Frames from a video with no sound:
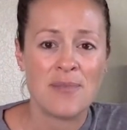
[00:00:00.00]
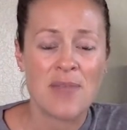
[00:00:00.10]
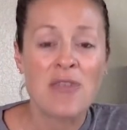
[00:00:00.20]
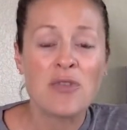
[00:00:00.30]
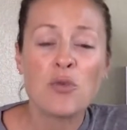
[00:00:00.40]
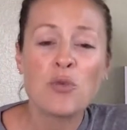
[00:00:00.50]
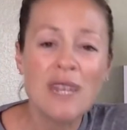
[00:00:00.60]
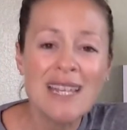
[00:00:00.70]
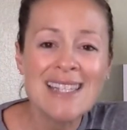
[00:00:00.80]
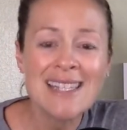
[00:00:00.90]
And the
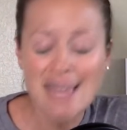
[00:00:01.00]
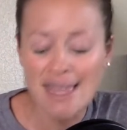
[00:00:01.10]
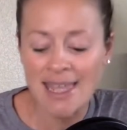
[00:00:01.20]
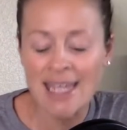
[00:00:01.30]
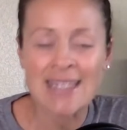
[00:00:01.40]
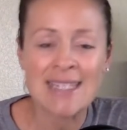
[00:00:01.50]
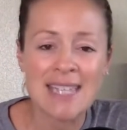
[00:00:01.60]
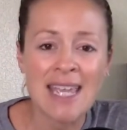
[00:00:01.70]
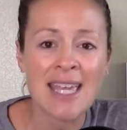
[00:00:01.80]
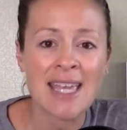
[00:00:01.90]
reason that they
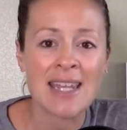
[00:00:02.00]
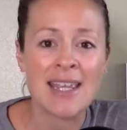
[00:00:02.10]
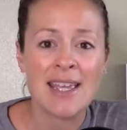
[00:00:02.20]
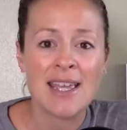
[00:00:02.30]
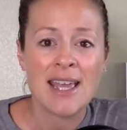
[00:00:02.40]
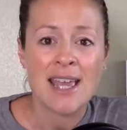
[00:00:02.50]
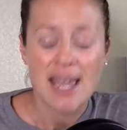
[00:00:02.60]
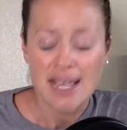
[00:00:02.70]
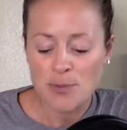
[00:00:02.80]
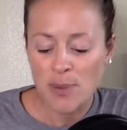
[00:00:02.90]
did
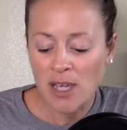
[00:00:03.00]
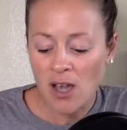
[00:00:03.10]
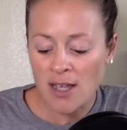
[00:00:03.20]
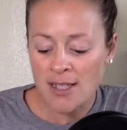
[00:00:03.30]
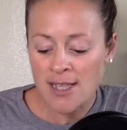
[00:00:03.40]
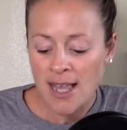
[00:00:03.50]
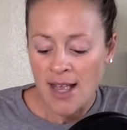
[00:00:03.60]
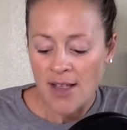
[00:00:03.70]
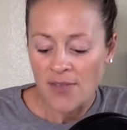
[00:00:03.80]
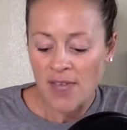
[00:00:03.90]
is because
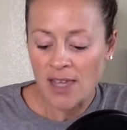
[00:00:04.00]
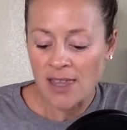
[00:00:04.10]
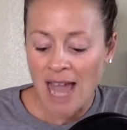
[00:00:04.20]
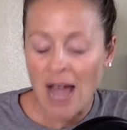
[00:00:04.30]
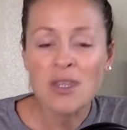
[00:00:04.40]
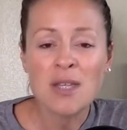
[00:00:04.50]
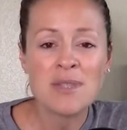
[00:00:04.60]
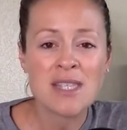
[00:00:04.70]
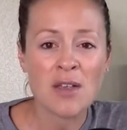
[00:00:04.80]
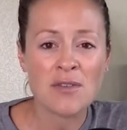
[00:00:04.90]
they allowed
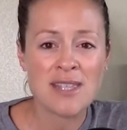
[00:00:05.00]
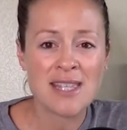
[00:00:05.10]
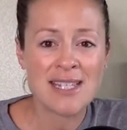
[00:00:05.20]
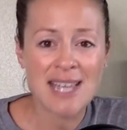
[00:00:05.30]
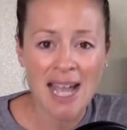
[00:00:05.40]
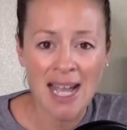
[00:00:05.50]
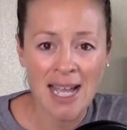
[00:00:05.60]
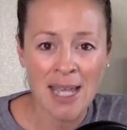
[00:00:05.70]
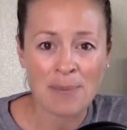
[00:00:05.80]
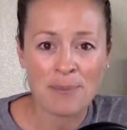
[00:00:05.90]
themselves the
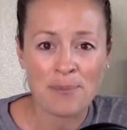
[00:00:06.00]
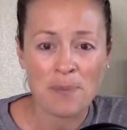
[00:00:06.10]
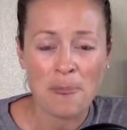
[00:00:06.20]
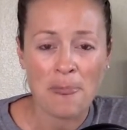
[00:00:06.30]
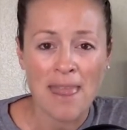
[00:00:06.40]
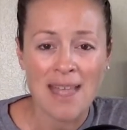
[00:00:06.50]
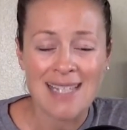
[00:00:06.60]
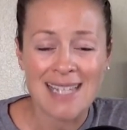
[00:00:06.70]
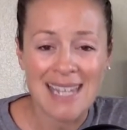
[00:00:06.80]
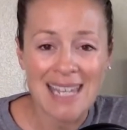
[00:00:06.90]
time
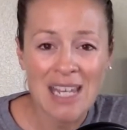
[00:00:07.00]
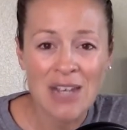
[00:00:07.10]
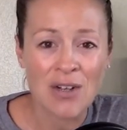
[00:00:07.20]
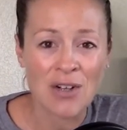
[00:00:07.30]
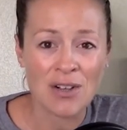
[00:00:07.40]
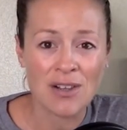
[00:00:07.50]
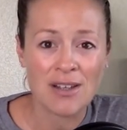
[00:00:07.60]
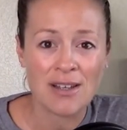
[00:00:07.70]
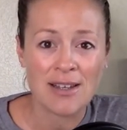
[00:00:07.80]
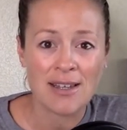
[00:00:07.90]
to heal
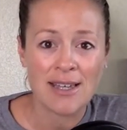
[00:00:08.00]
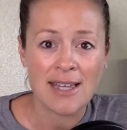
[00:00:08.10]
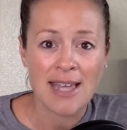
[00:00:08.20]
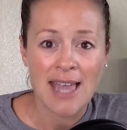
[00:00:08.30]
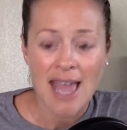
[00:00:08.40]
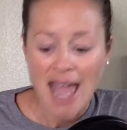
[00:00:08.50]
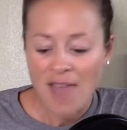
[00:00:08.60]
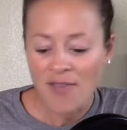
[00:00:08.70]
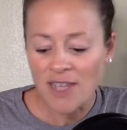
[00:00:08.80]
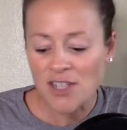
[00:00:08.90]

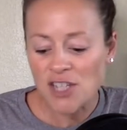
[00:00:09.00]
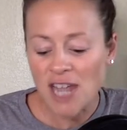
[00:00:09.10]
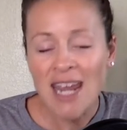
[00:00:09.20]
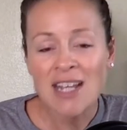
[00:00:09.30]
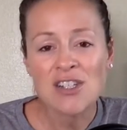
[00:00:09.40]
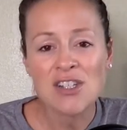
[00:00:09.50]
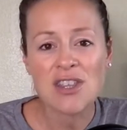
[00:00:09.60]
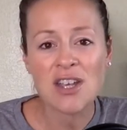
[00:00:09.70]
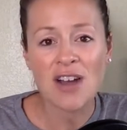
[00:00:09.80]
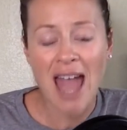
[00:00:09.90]
and they
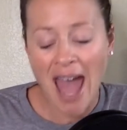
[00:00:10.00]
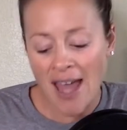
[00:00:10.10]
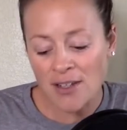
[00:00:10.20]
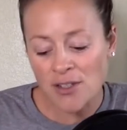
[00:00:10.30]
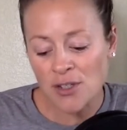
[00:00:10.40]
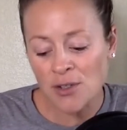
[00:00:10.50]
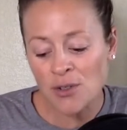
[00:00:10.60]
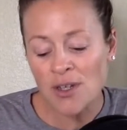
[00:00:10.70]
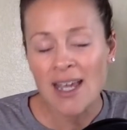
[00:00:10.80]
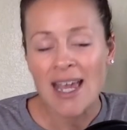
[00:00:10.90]
changed their
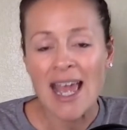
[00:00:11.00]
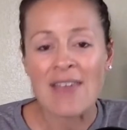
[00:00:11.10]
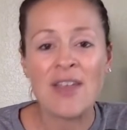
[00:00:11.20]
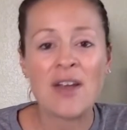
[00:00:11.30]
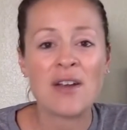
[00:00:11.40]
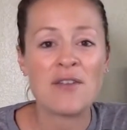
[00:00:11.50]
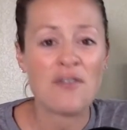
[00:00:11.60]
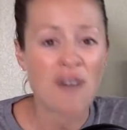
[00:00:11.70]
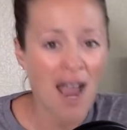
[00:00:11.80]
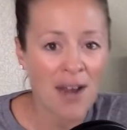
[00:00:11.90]
attitude and their
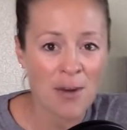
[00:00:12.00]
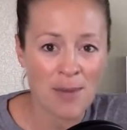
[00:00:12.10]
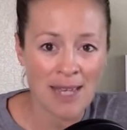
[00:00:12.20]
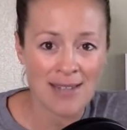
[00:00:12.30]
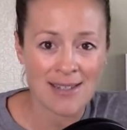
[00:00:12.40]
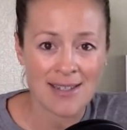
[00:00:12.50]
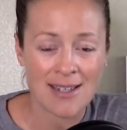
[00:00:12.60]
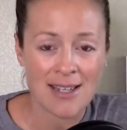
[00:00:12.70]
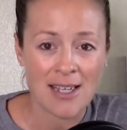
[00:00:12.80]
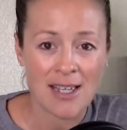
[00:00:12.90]
environment
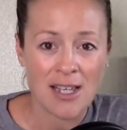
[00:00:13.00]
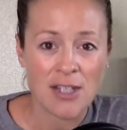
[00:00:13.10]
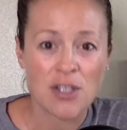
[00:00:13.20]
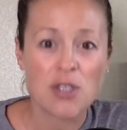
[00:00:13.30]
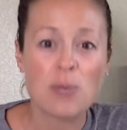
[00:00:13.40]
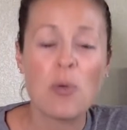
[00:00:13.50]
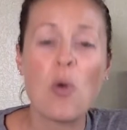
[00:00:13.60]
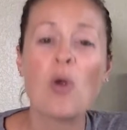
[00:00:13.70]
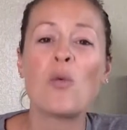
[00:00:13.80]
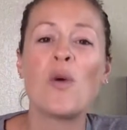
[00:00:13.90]
to
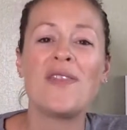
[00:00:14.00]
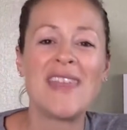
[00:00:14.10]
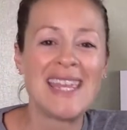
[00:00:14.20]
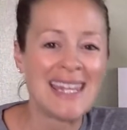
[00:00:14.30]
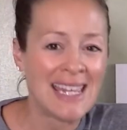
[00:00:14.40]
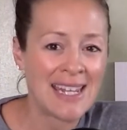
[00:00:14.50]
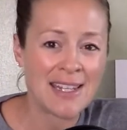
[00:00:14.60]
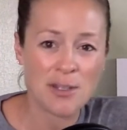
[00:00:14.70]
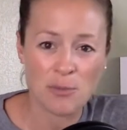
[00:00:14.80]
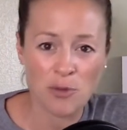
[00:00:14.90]
support what they
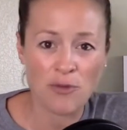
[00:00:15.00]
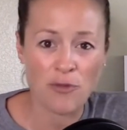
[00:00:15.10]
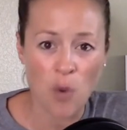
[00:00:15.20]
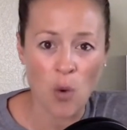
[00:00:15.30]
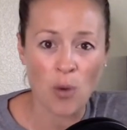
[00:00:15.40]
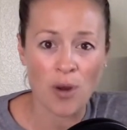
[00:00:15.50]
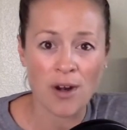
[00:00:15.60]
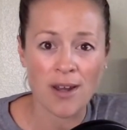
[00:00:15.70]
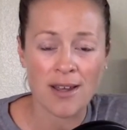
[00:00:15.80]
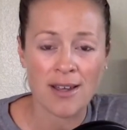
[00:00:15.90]
needed to move forward.